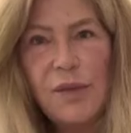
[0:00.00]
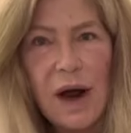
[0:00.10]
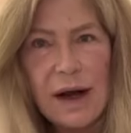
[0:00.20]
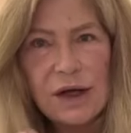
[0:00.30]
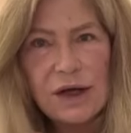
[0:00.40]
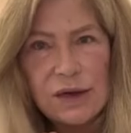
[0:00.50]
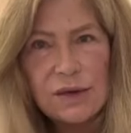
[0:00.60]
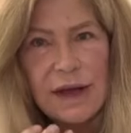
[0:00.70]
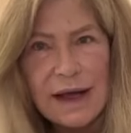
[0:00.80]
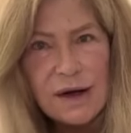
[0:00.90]
product
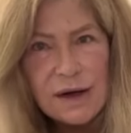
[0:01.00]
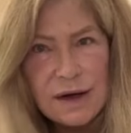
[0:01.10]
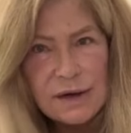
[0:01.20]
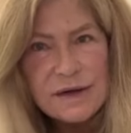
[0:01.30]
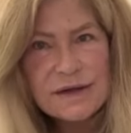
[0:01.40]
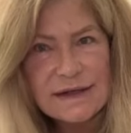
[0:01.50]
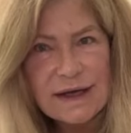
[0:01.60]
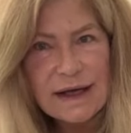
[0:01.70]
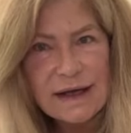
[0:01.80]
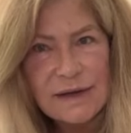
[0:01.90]
you layer on your
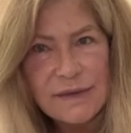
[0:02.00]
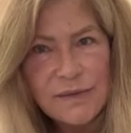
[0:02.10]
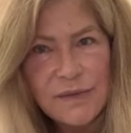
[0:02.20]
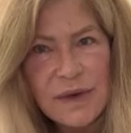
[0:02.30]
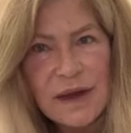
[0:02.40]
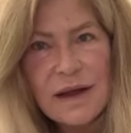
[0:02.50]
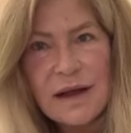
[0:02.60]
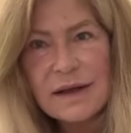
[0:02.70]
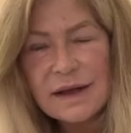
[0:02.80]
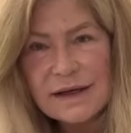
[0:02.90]
skin
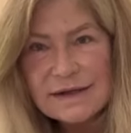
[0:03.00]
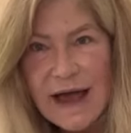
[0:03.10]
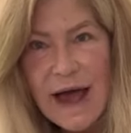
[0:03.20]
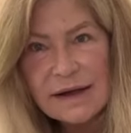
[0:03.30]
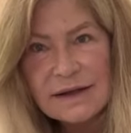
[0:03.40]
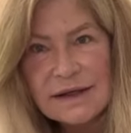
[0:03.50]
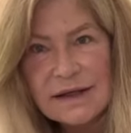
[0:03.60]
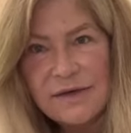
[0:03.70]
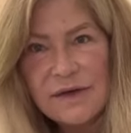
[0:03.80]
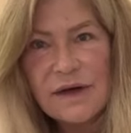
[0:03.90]
that is
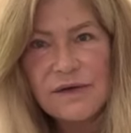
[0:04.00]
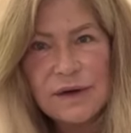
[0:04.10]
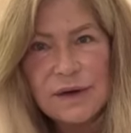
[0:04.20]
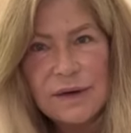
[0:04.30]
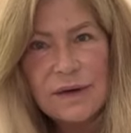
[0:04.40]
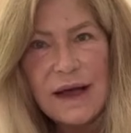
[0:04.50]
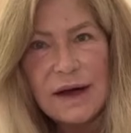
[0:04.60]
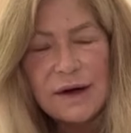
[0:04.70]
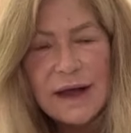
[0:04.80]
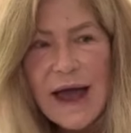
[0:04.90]
active, if you
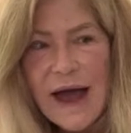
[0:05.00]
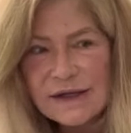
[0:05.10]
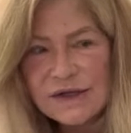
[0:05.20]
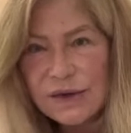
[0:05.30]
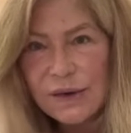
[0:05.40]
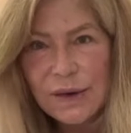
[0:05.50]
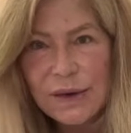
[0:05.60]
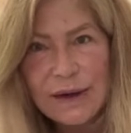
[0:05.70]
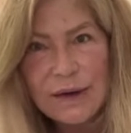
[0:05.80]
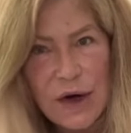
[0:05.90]
layer castor
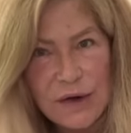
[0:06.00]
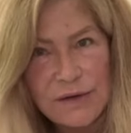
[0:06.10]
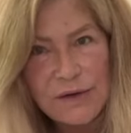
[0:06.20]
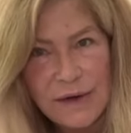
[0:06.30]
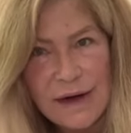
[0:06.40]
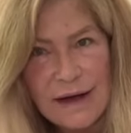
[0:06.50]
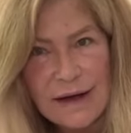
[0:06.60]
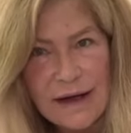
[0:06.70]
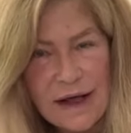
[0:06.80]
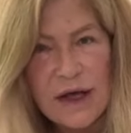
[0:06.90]
oil over
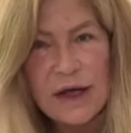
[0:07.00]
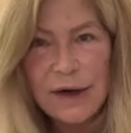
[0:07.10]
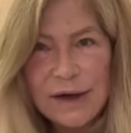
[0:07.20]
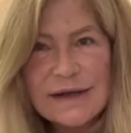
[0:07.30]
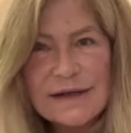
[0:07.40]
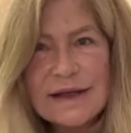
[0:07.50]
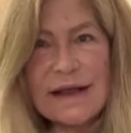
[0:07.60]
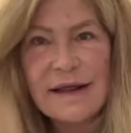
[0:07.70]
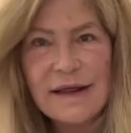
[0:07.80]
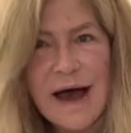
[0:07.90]
it, you're gonna
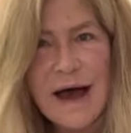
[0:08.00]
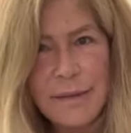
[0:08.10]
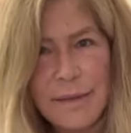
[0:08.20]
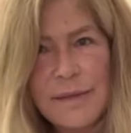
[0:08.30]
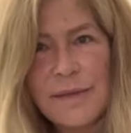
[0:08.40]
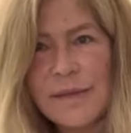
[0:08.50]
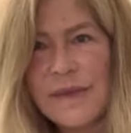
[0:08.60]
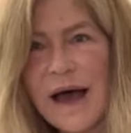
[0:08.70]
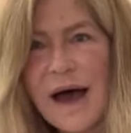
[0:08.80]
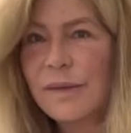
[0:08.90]
see that,
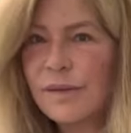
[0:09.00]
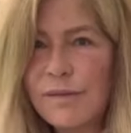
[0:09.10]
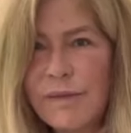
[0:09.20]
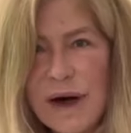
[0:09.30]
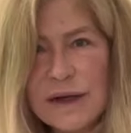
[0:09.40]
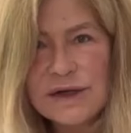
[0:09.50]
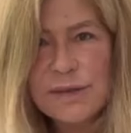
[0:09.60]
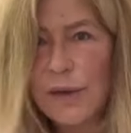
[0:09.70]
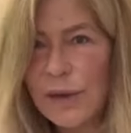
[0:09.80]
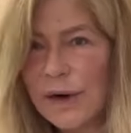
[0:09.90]
that much
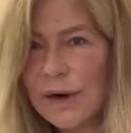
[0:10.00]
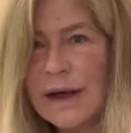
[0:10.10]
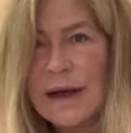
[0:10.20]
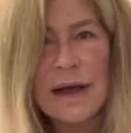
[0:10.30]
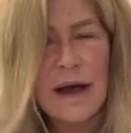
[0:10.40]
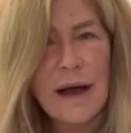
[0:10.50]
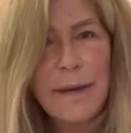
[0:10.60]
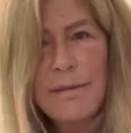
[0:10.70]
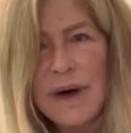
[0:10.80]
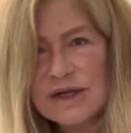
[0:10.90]
more,
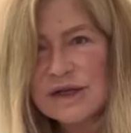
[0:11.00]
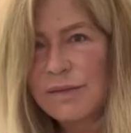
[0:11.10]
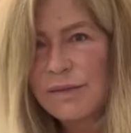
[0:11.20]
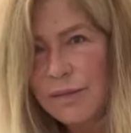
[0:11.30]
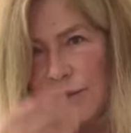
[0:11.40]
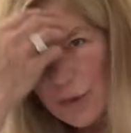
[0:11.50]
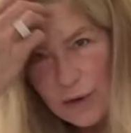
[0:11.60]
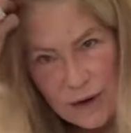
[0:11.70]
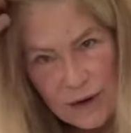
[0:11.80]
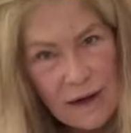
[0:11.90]
a much
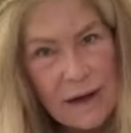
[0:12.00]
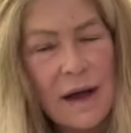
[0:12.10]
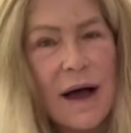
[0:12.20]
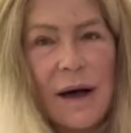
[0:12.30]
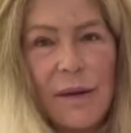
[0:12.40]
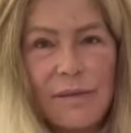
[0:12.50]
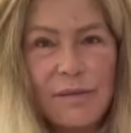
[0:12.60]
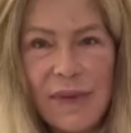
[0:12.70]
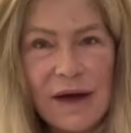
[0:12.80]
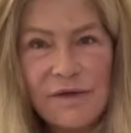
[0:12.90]
more um,
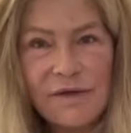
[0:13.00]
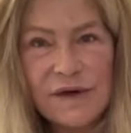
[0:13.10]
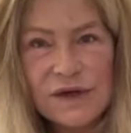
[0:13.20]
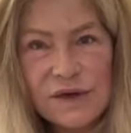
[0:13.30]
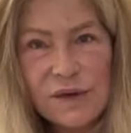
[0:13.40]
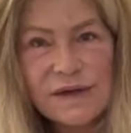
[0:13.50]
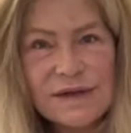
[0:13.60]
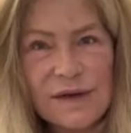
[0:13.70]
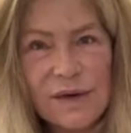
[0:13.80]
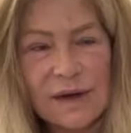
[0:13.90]
beneficial
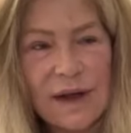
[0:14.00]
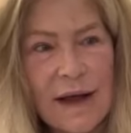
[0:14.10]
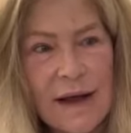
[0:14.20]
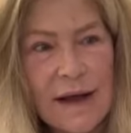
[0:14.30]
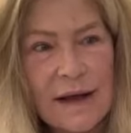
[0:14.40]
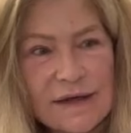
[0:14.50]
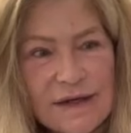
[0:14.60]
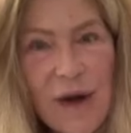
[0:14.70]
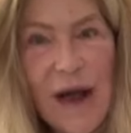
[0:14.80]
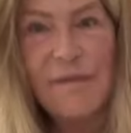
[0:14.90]
result.
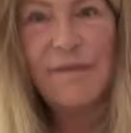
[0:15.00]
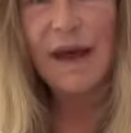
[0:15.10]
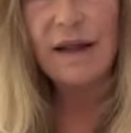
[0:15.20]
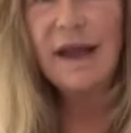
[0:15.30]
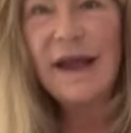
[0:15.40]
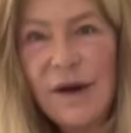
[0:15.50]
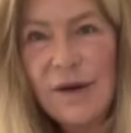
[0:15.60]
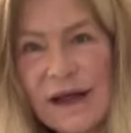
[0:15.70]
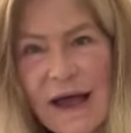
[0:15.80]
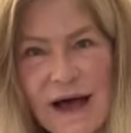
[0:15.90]
So I then layer
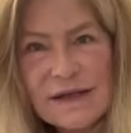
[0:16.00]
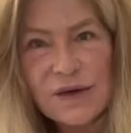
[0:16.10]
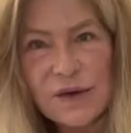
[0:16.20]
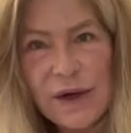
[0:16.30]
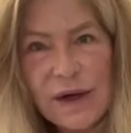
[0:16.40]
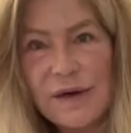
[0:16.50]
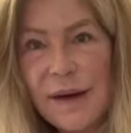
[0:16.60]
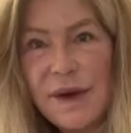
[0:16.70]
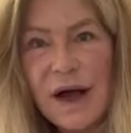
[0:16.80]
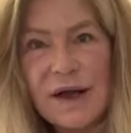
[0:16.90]
in castor oil.
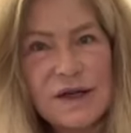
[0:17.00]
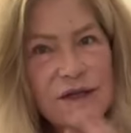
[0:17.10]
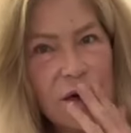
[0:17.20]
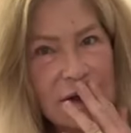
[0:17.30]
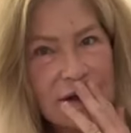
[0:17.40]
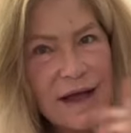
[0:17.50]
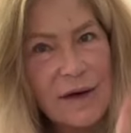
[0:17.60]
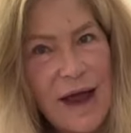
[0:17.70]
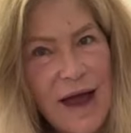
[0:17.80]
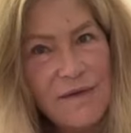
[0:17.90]
Now I'm not going to show it because I
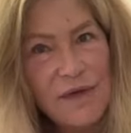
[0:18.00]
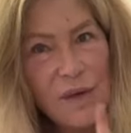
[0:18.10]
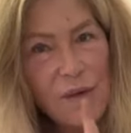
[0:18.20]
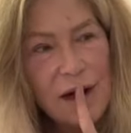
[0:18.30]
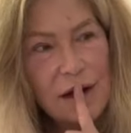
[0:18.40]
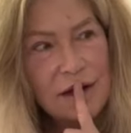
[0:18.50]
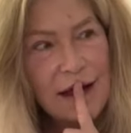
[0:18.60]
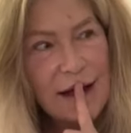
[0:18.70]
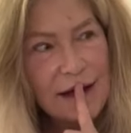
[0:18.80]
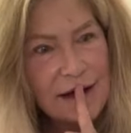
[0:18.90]
don't have the one
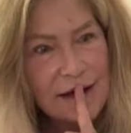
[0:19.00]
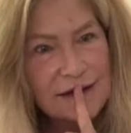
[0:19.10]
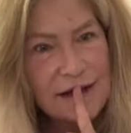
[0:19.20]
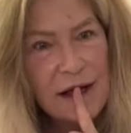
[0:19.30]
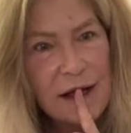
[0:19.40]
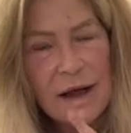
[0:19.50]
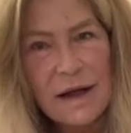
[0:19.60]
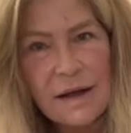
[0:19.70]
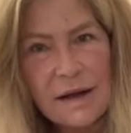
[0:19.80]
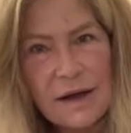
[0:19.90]
that is,
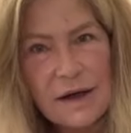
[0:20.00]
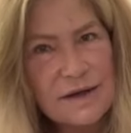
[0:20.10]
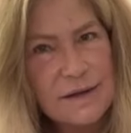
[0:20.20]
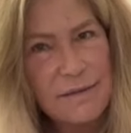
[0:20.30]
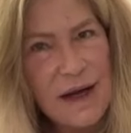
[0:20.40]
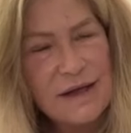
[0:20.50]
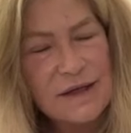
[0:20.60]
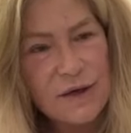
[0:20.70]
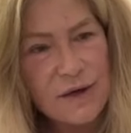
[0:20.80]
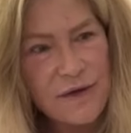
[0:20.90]
there's many
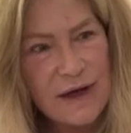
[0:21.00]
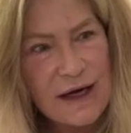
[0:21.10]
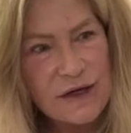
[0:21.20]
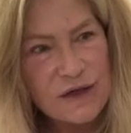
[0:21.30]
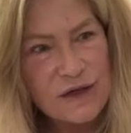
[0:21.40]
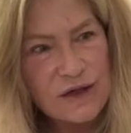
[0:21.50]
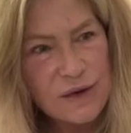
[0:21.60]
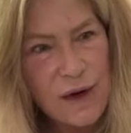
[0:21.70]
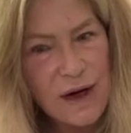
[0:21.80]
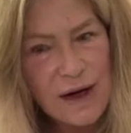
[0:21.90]
certifications you
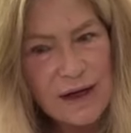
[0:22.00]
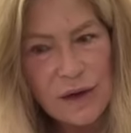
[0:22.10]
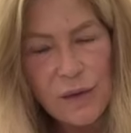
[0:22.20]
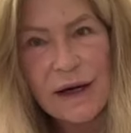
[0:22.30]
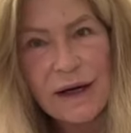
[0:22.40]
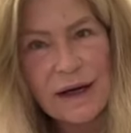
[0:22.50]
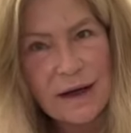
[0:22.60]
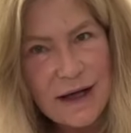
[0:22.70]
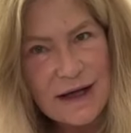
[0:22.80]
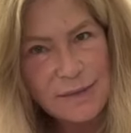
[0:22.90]
want. You want it in a
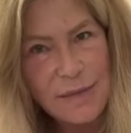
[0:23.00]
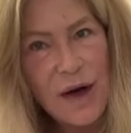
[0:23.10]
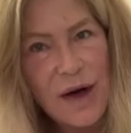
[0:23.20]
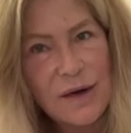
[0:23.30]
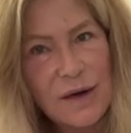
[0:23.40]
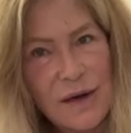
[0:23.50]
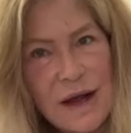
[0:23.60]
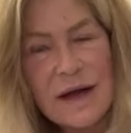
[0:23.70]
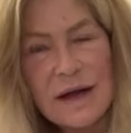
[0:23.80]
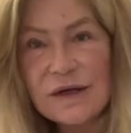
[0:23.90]
glass bottle.
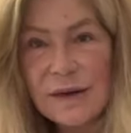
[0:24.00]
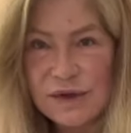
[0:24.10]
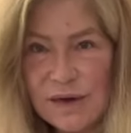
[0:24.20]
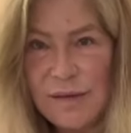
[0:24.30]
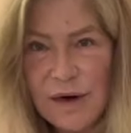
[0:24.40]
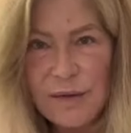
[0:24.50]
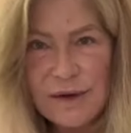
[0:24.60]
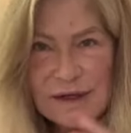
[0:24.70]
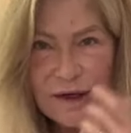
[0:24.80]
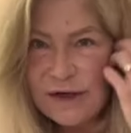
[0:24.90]
So I'm doing more
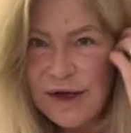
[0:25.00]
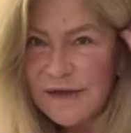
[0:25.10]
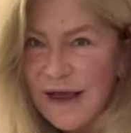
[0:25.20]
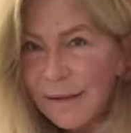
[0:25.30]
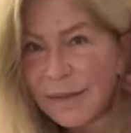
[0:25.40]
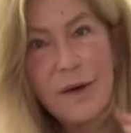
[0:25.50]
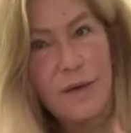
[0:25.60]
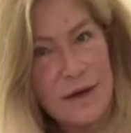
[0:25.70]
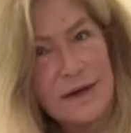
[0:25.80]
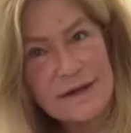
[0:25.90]
research on that, but I
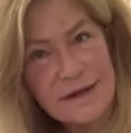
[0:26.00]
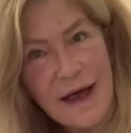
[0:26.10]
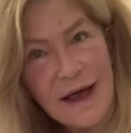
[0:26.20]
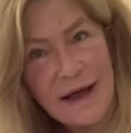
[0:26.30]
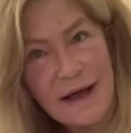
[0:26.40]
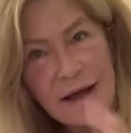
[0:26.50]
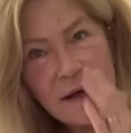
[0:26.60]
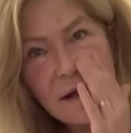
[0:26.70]
will say